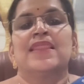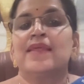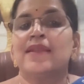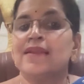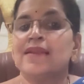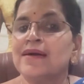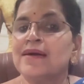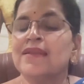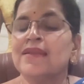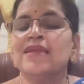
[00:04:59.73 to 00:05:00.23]
The
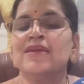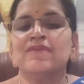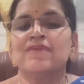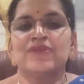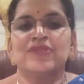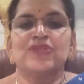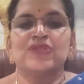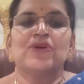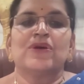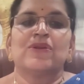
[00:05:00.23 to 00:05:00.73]
learning
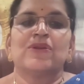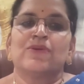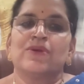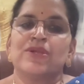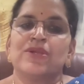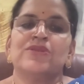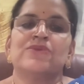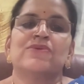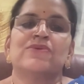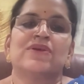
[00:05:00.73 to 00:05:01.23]
which you are
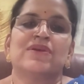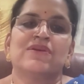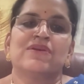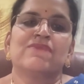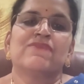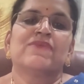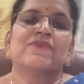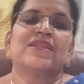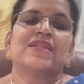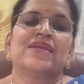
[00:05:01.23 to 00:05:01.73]
going to
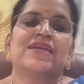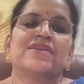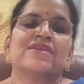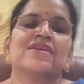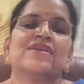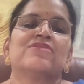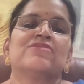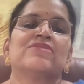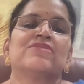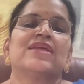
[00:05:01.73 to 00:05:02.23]
give
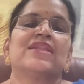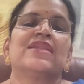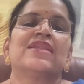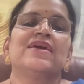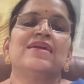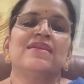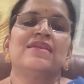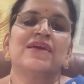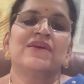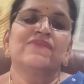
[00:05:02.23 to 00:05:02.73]
connected to the
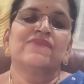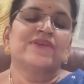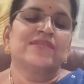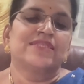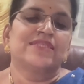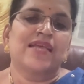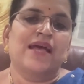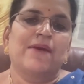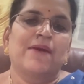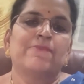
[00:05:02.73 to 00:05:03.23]
real life
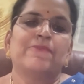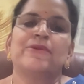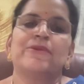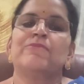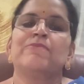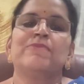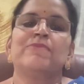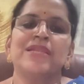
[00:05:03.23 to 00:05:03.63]
example,